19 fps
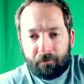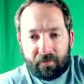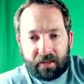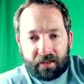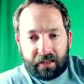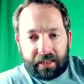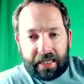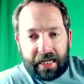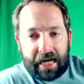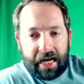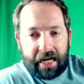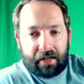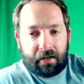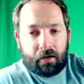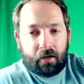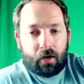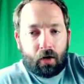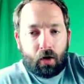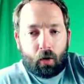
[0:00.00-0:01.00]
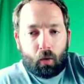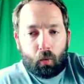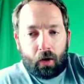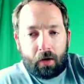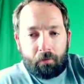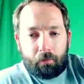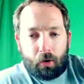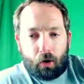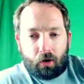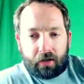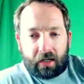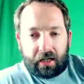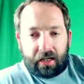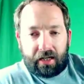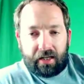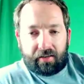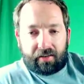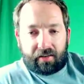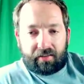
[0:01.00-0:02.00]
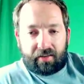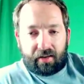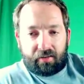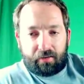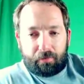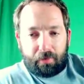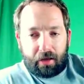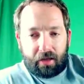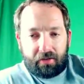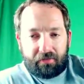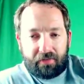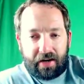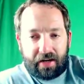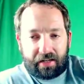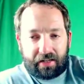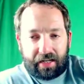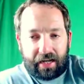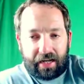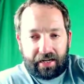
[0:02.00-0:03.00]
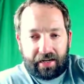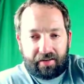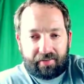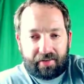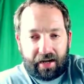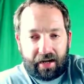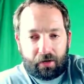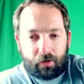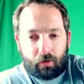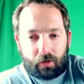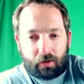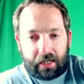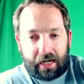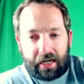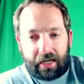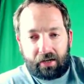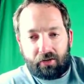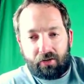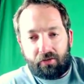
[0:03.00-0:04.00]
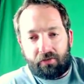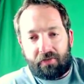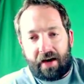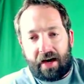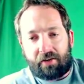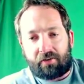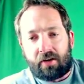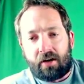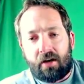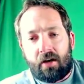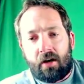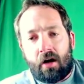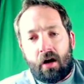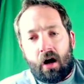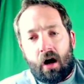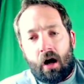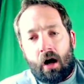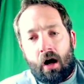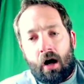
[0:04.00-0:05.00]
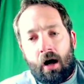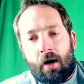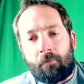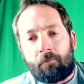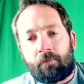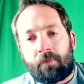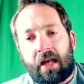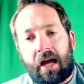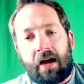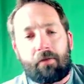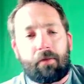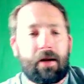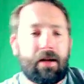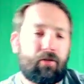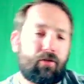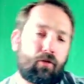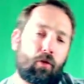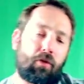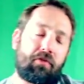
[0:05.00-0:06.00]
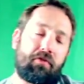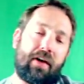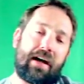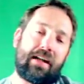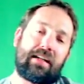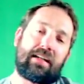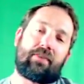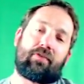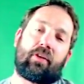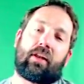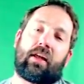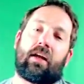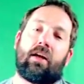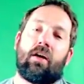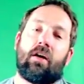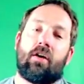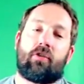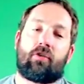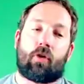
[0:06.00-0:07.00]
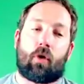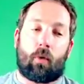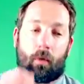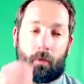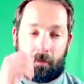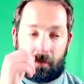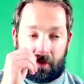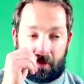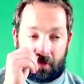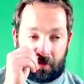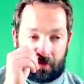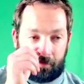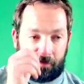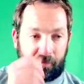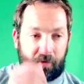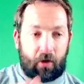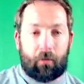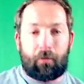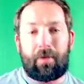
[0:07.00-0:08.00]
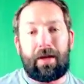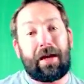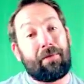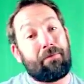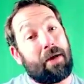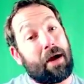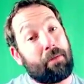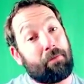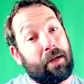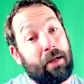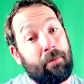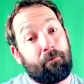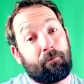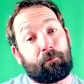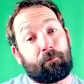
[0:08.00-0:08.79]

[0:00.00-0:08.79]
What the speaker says: Leanne, when bulking, is excessive belly fat gain a sign you are gaining too fast? Everybody stores fat differently. So, it might be.